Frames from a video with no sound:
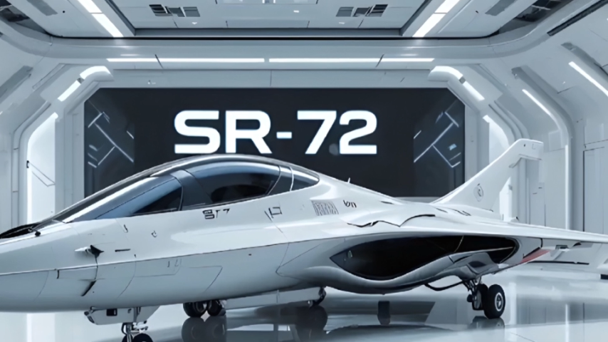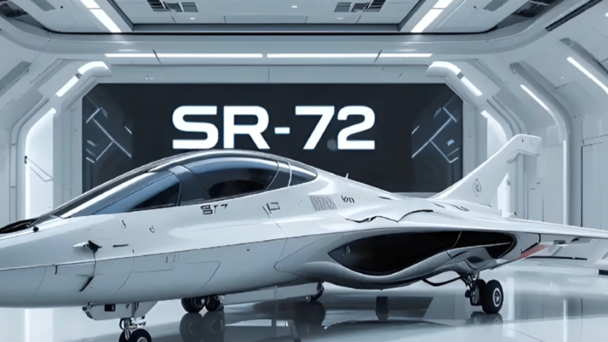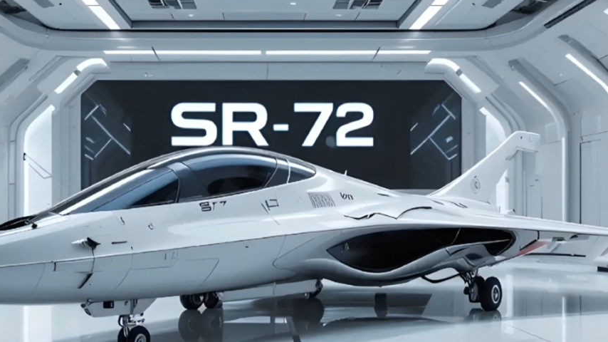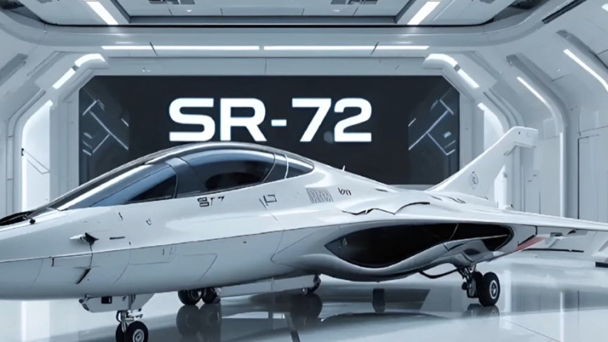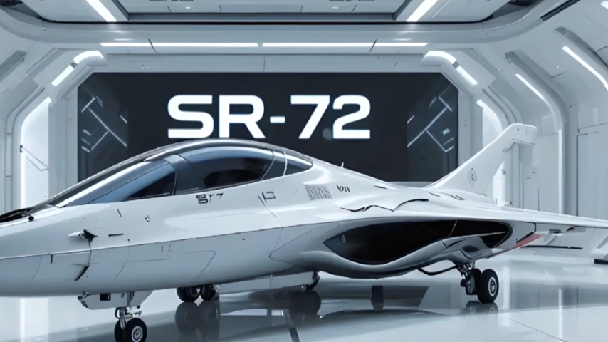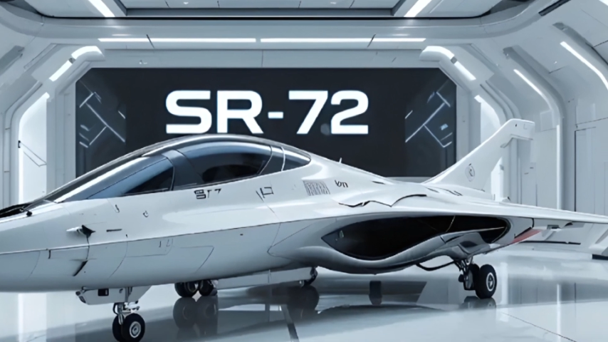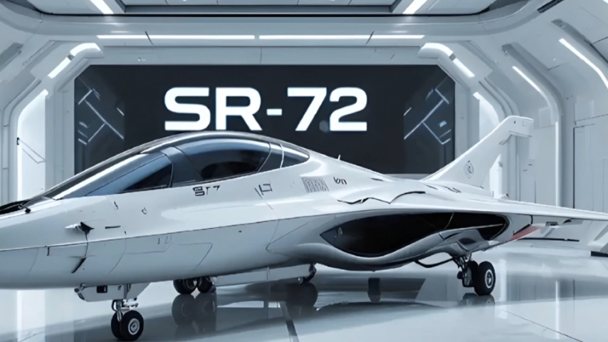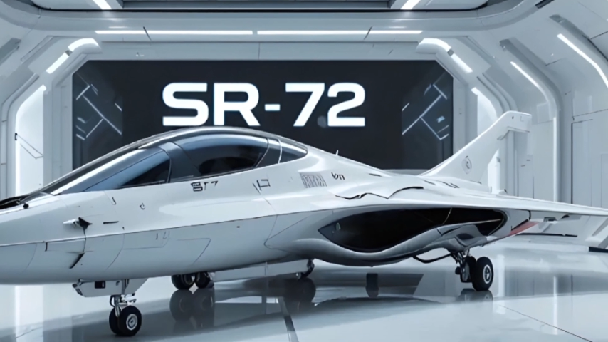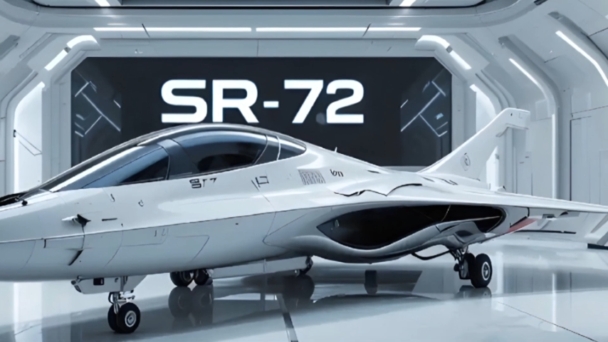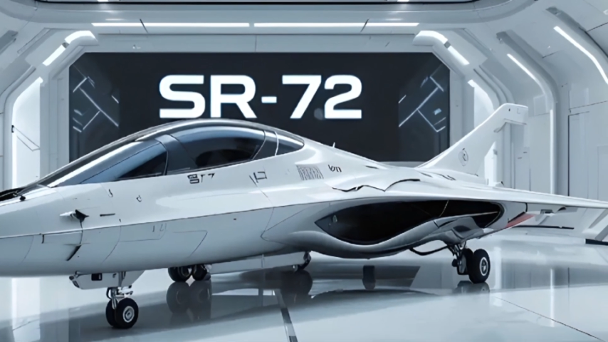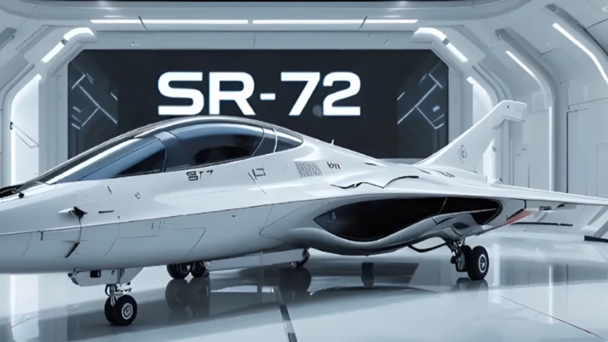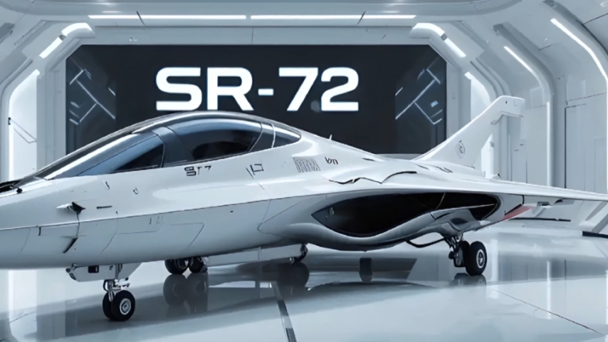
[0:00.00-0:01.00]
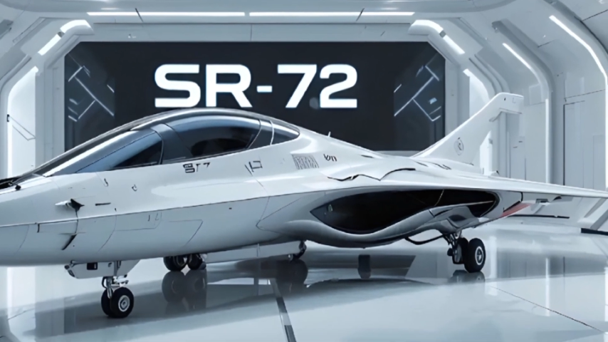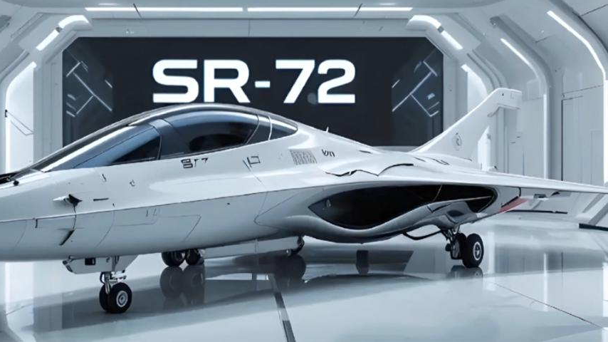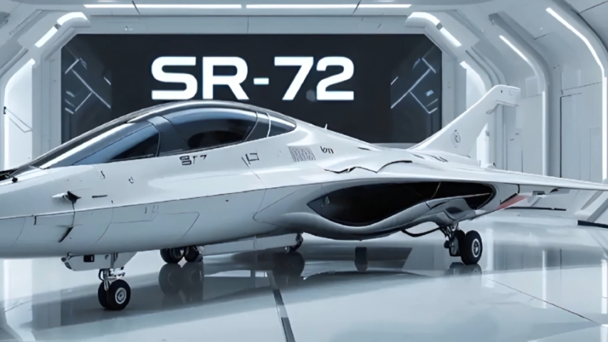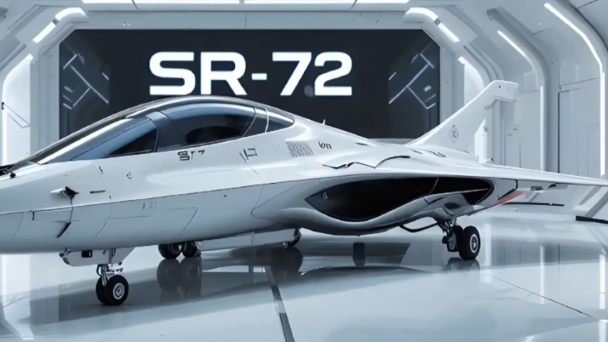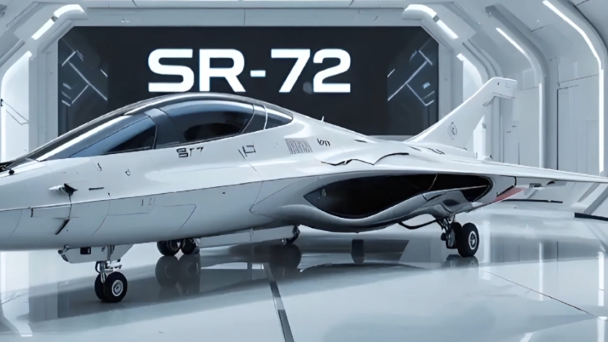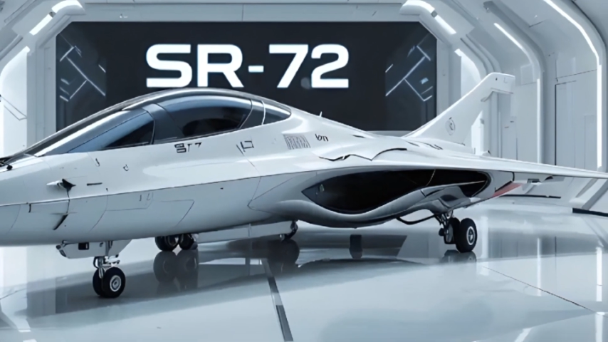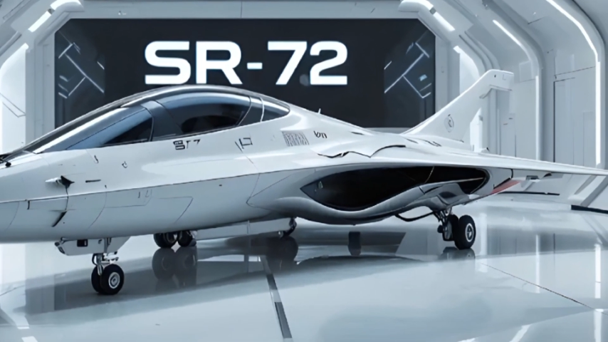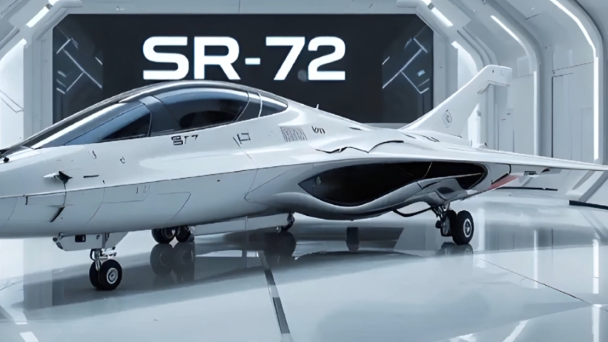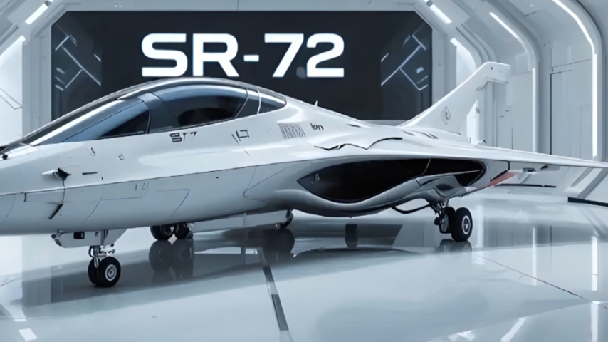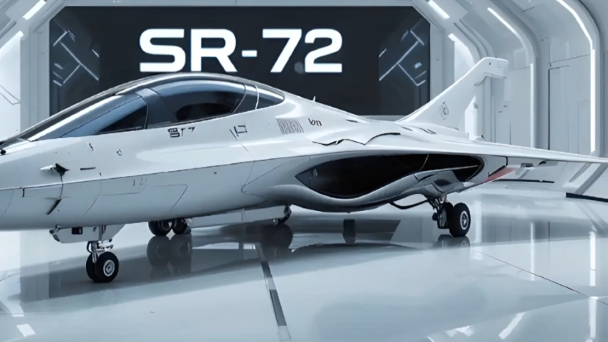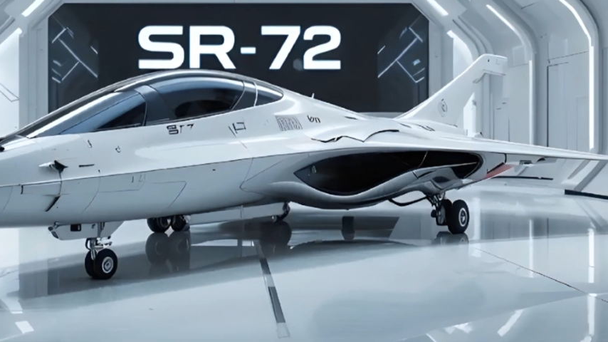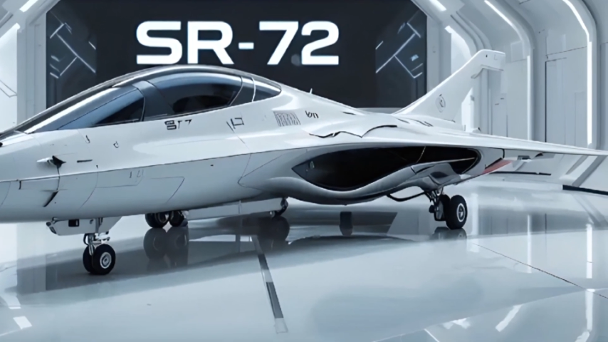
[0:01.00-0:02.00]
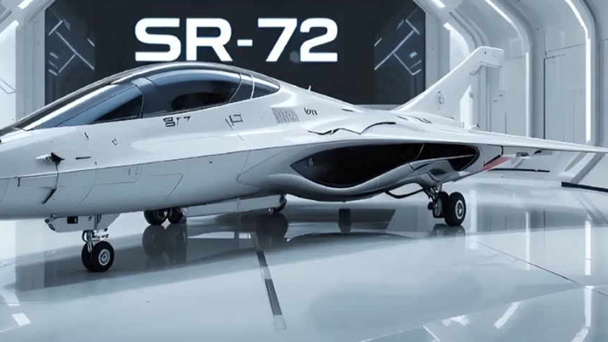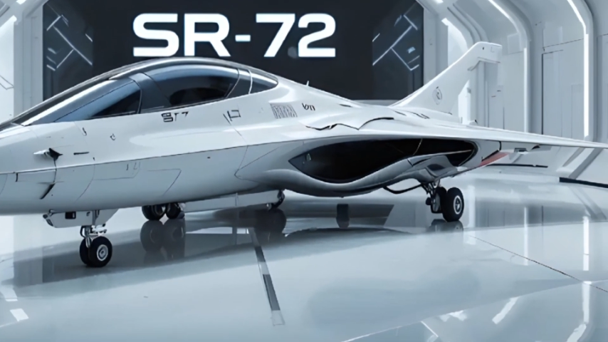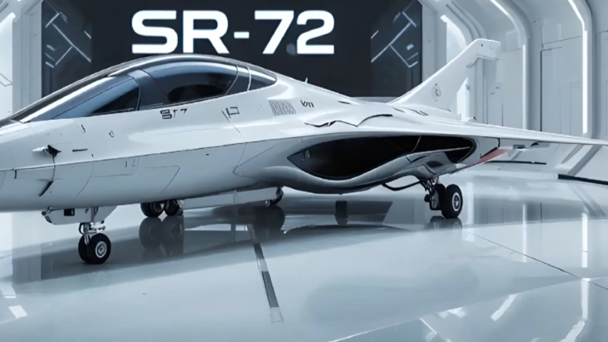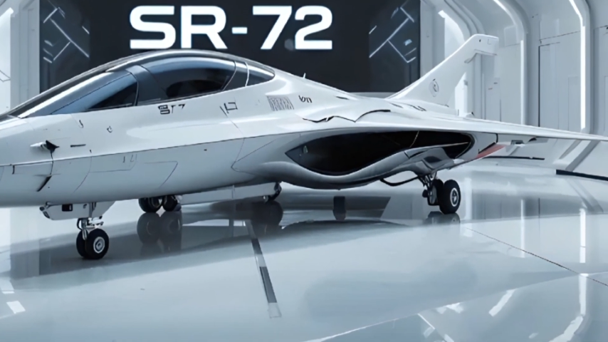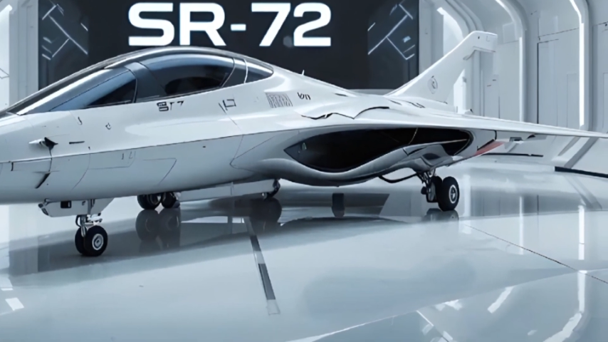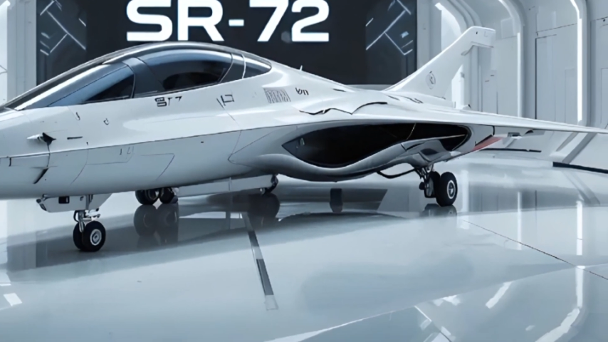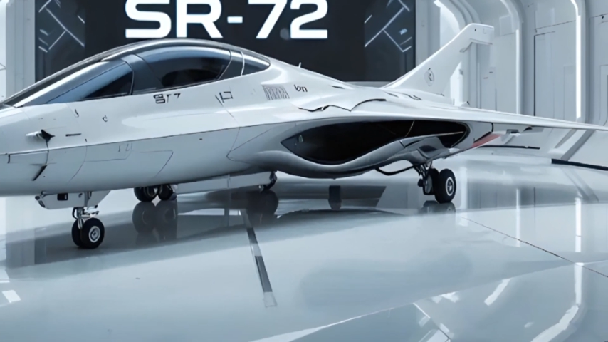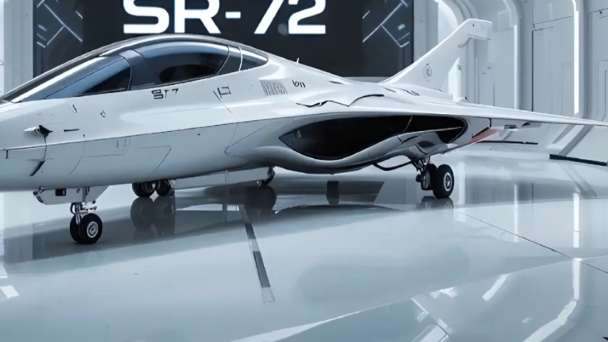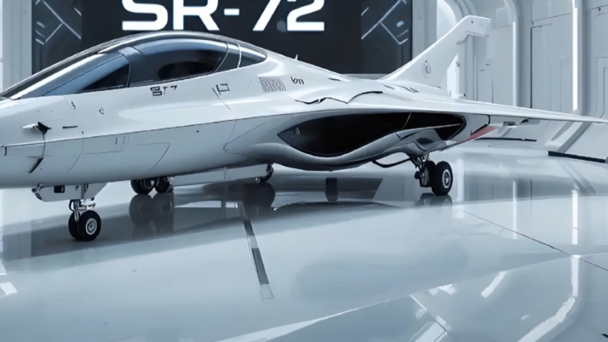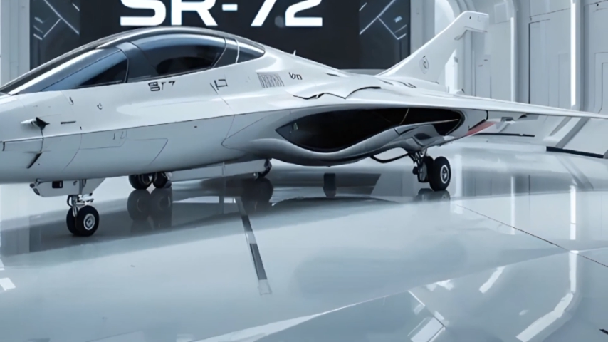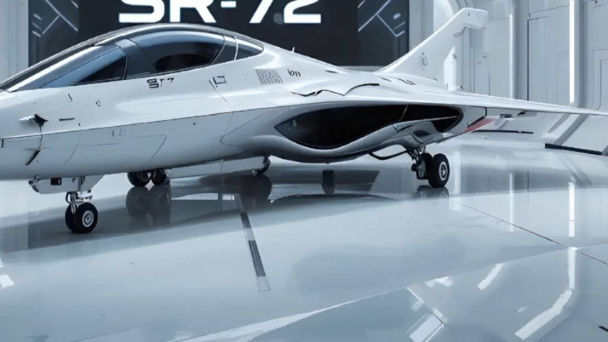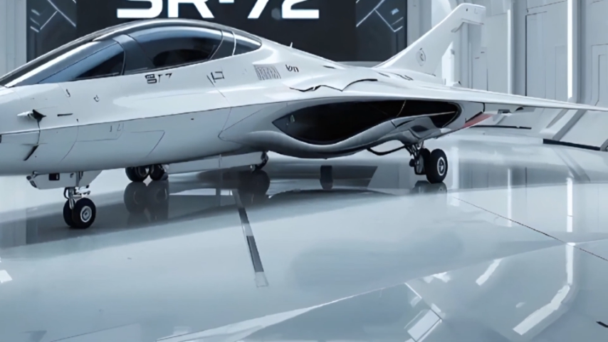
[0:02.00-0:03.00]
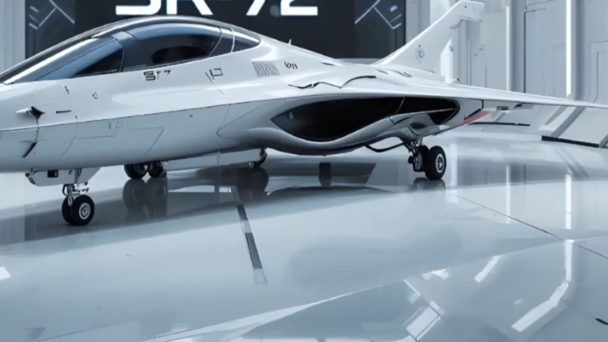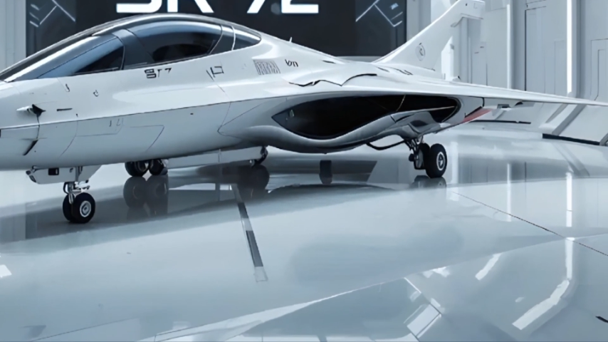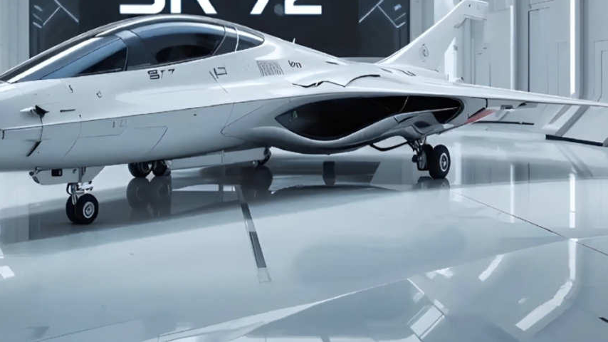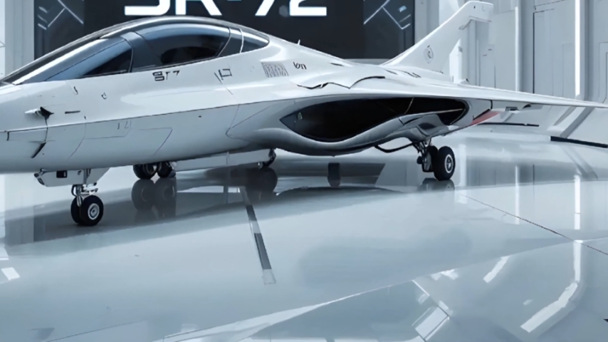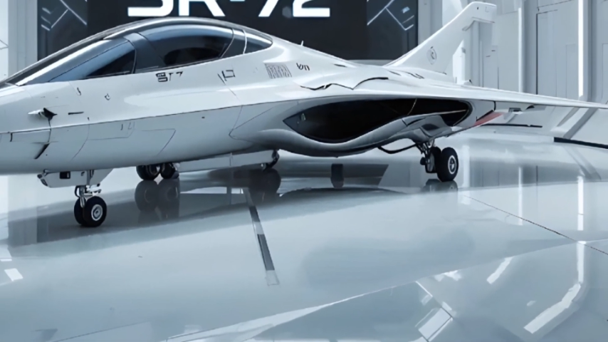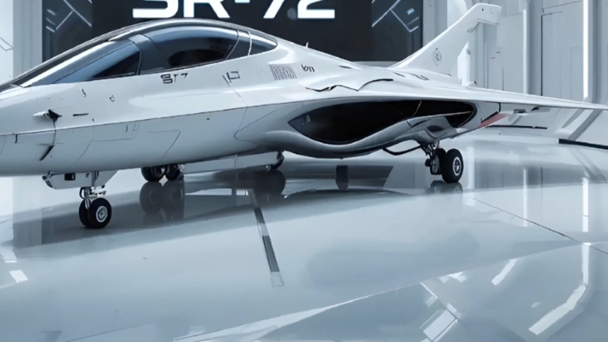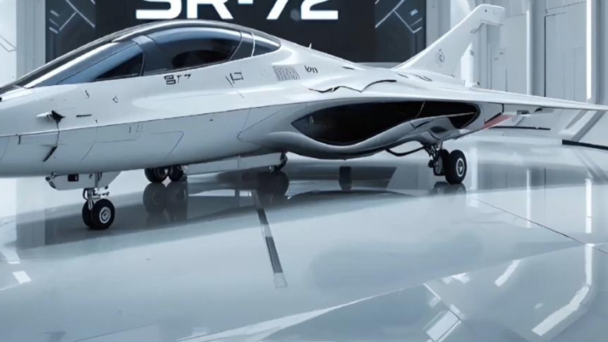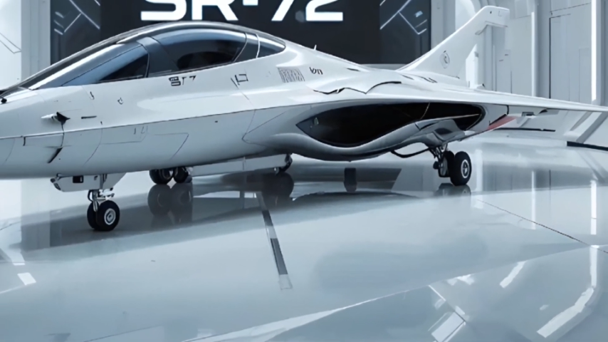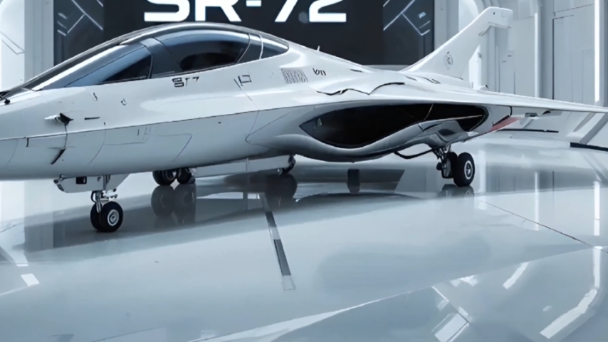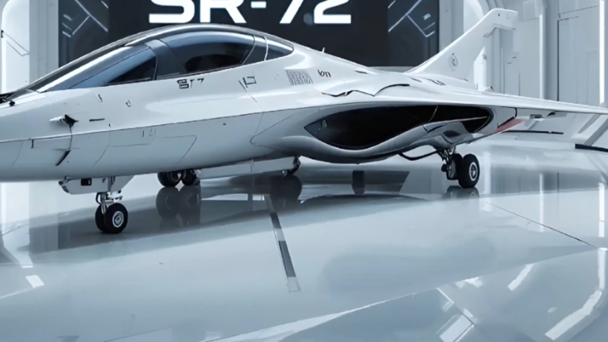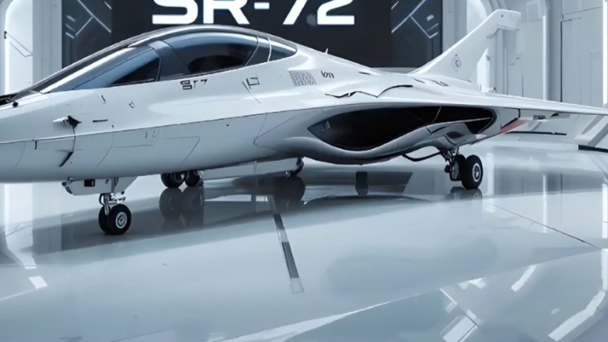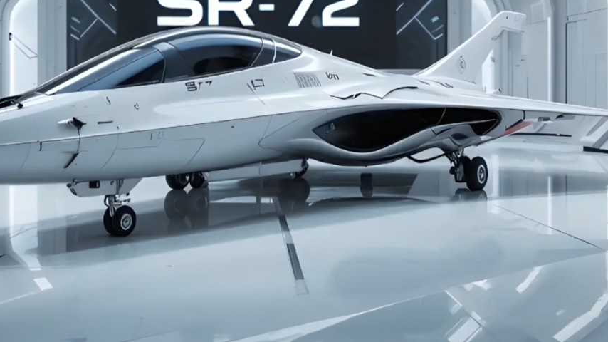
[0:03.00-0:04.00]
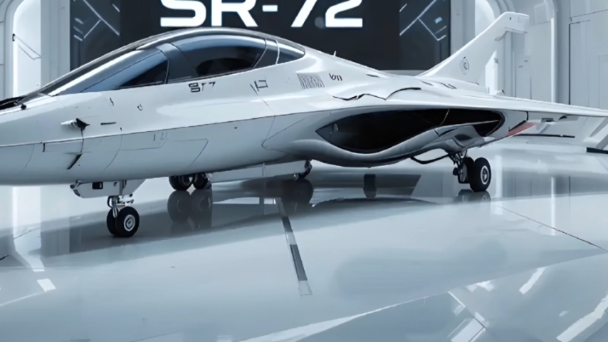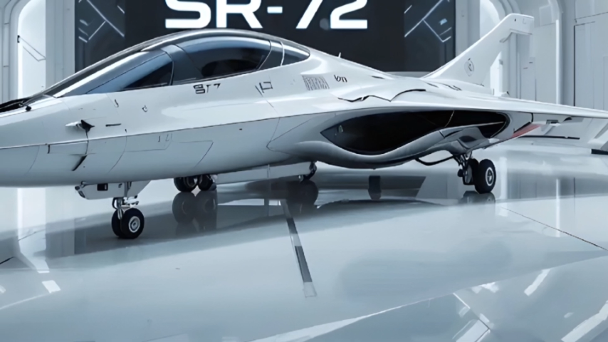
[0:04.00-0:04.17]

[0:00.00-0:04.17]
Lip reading: No face is visible, so there are no lips to read.